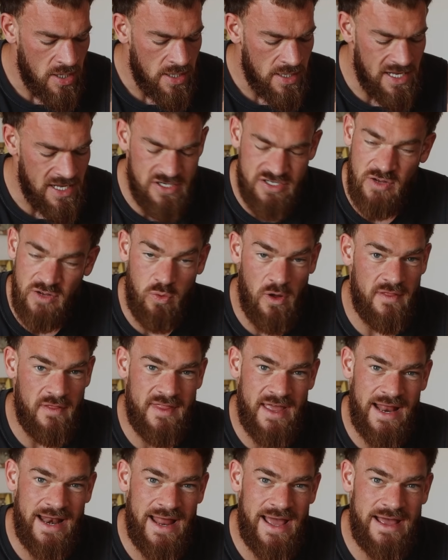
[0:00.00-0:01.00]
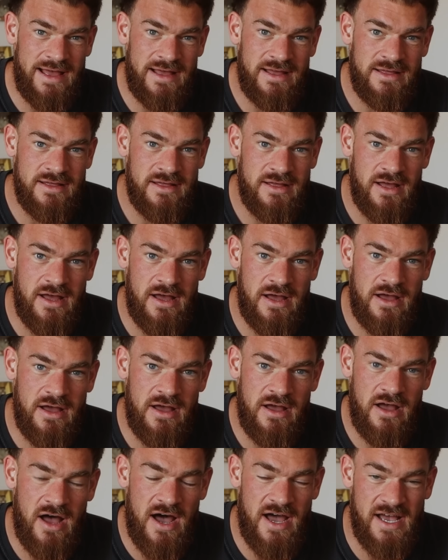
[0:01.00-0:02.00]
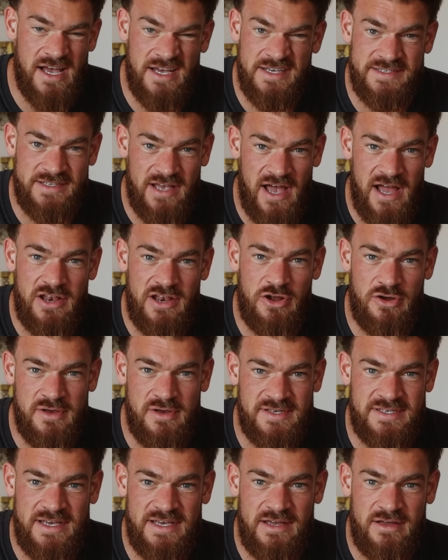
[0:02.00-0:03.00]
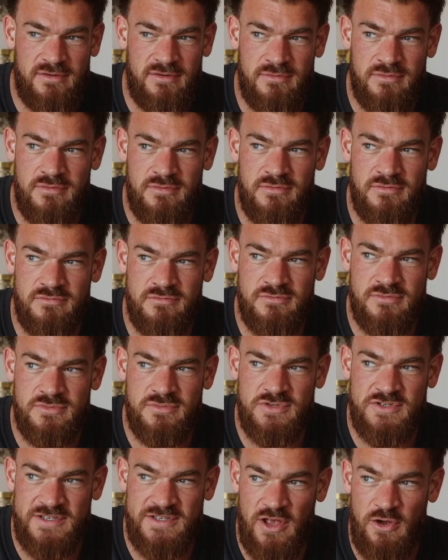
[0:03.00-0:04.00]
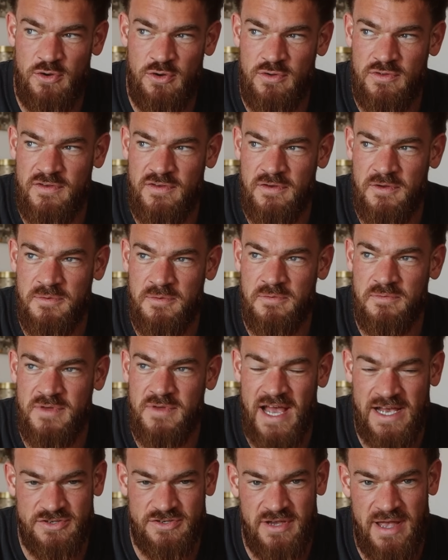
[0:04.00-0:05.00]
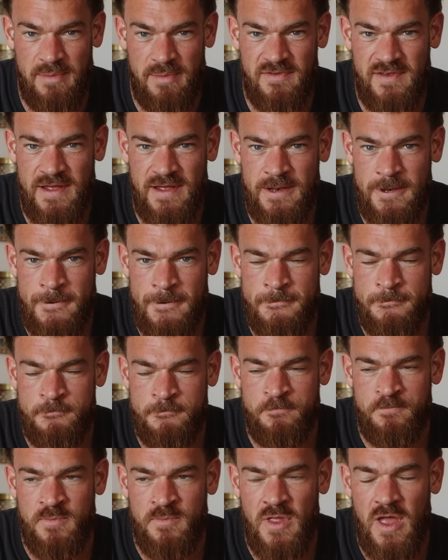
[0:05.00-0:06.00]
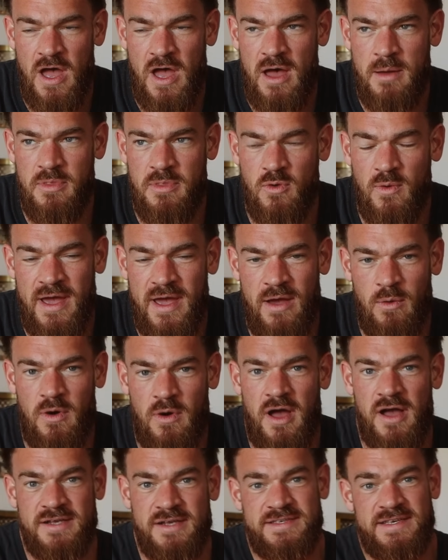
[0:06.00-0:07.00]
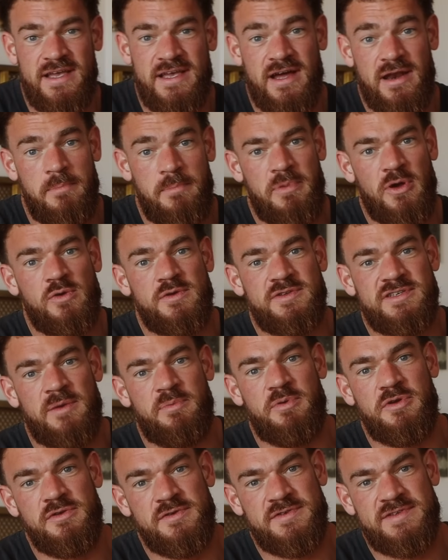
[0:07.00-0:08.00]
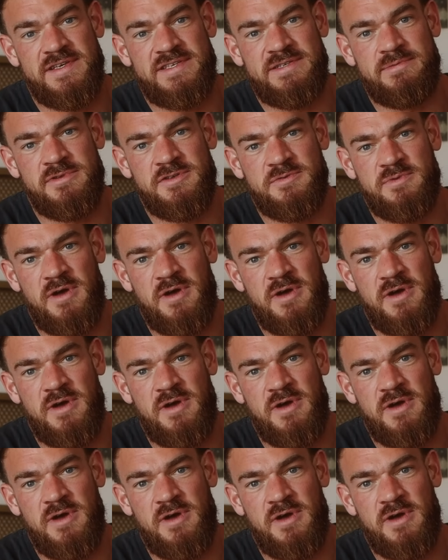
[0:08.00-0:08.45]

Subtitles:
Literally one day later, I started noticing slowed gastric emptying. The way it works is it kind of builds up in your system as